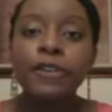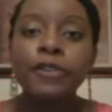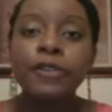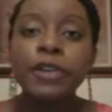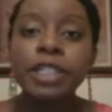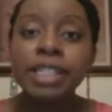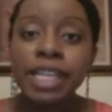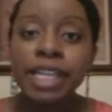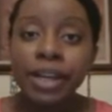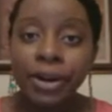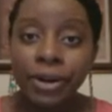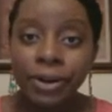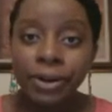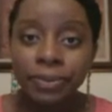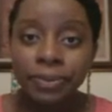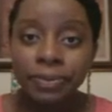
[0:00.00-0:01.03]
For
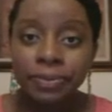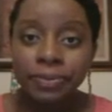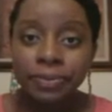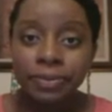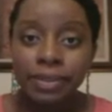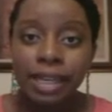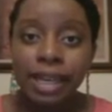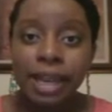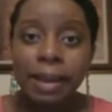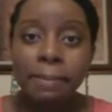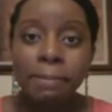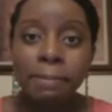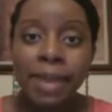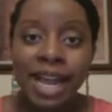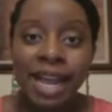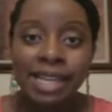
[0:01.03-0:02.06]
tío,
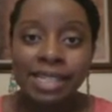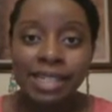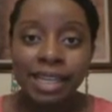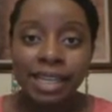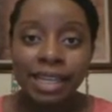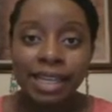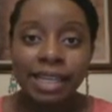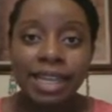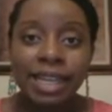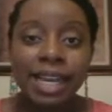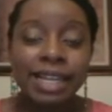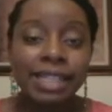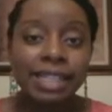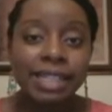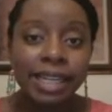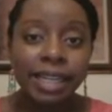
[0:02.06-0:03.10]
masculine
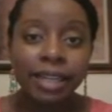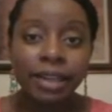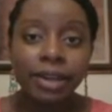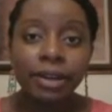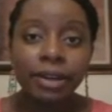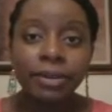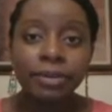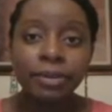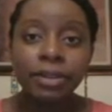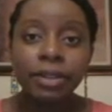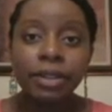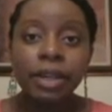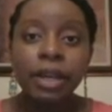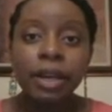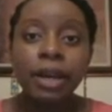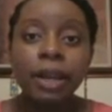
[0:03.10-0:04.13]
and singular,
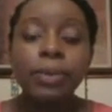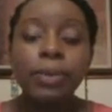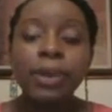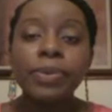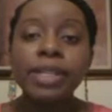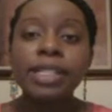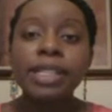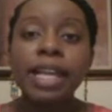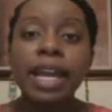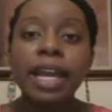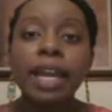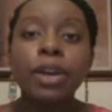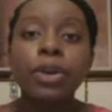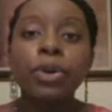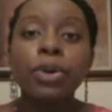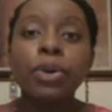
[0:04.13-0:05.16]
we will
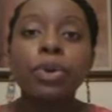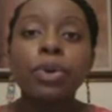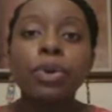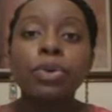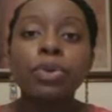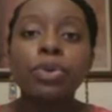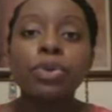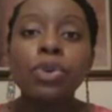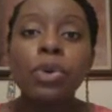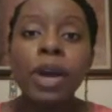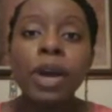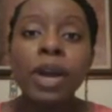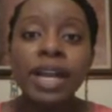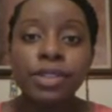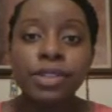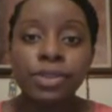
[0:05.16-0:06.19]
say
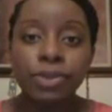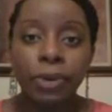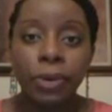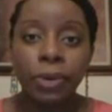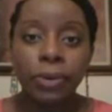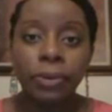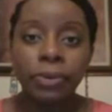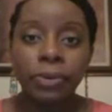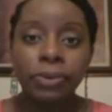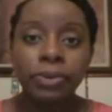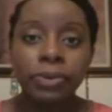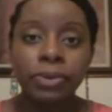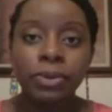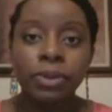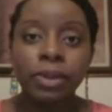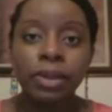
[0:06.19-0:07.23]
nuestro.
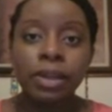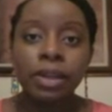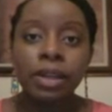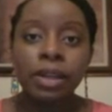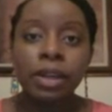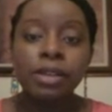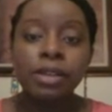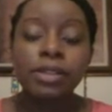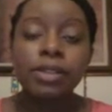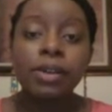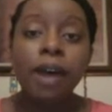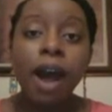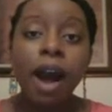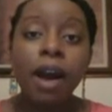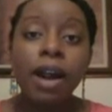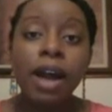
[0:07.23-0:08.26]

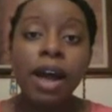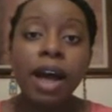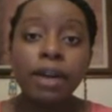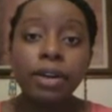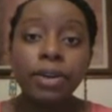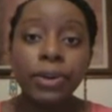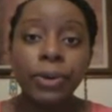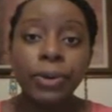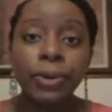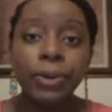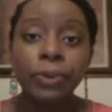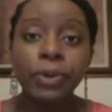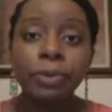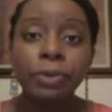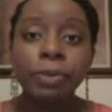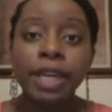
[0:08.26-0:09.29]
So our uncle
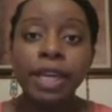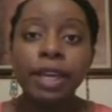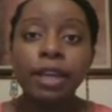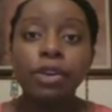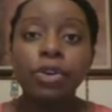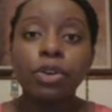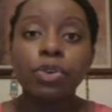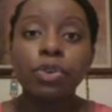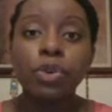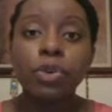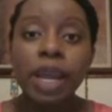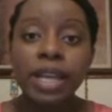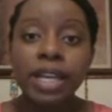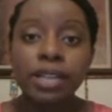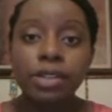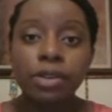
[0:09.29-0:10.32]
would be
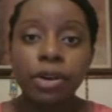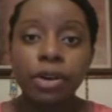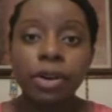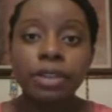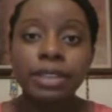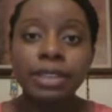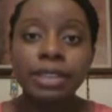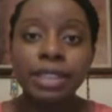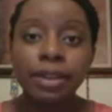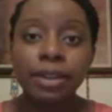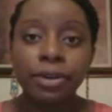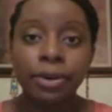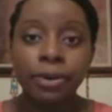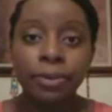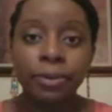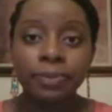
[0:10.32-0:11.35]
nuestro
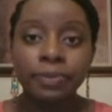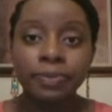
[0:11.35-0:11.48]
tío.